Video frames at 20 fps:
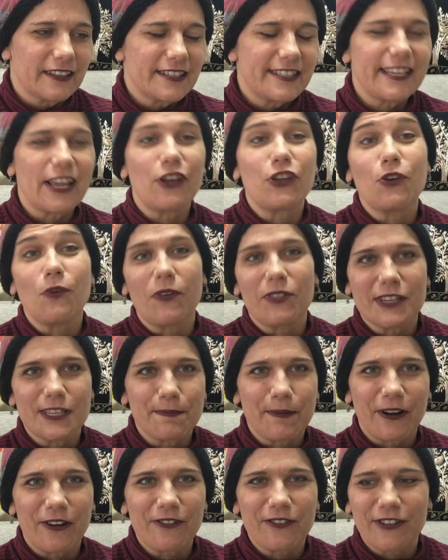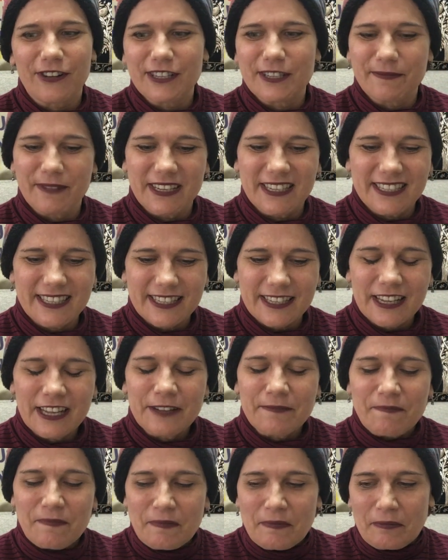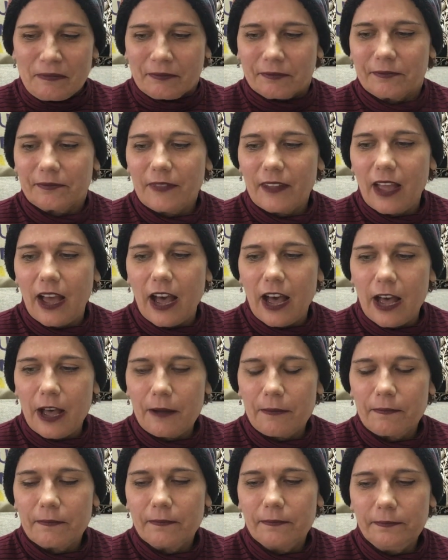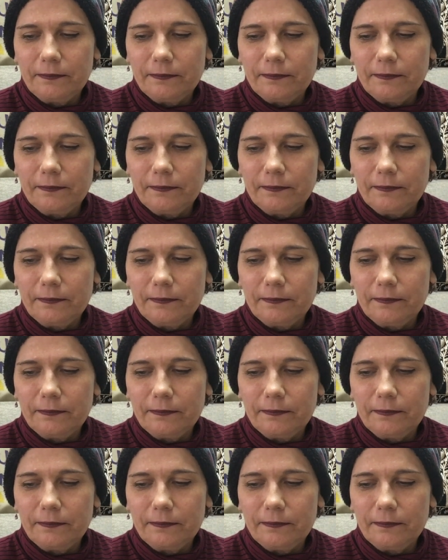sell you on the spirit of Christmas. Um,